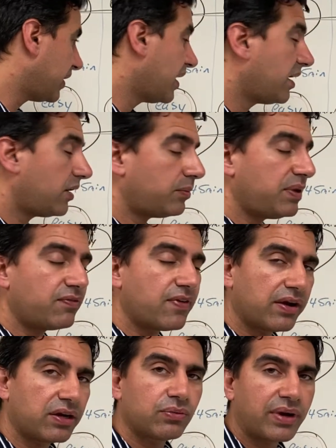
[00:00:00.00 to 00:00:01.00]
It'll be
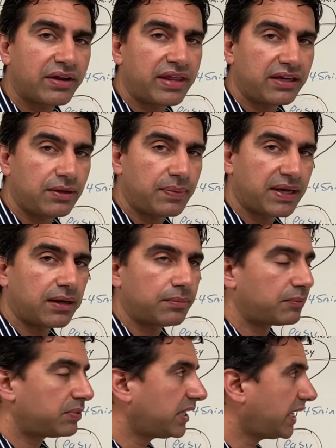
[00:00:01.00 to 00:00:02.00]
very rare that you pick up a
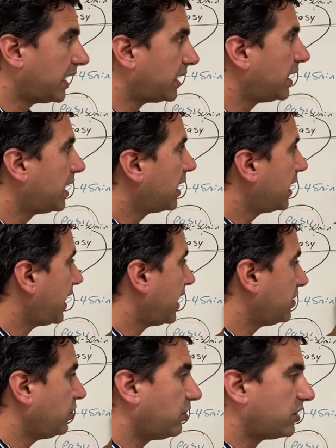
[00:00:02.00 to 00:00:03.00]
plan and
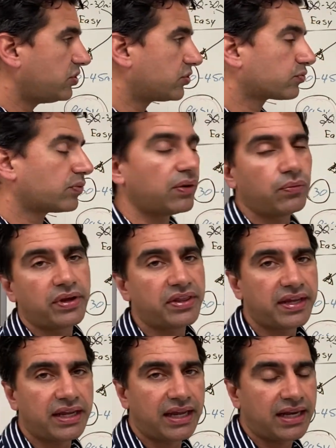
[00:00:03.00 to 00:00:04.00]
you could just run with
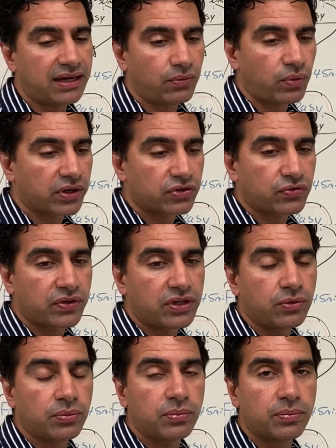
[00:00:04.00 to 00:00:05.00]
it and it works for you
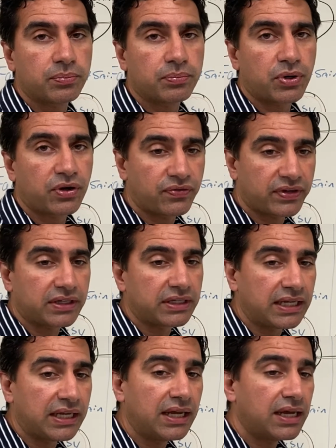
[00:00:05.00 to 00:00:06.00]

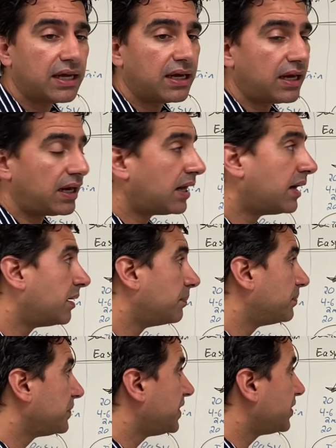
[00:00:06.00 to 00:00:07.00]
perfectly.
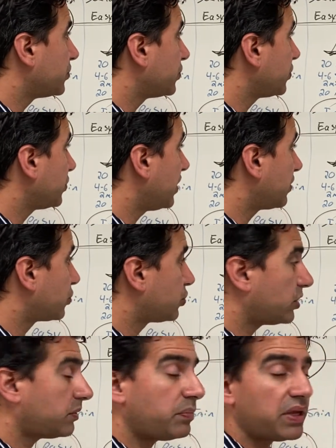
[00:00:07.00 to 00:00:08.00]
There
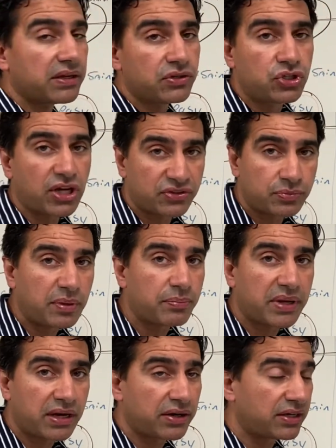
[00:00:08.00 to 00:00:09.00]
should be adjustment
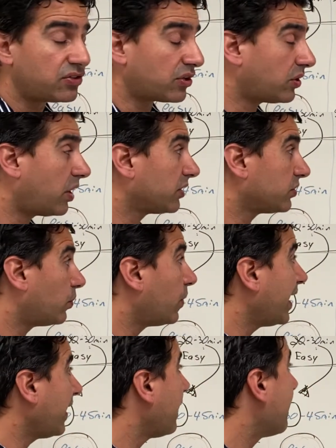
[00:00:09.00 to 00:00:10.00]
periods along the way.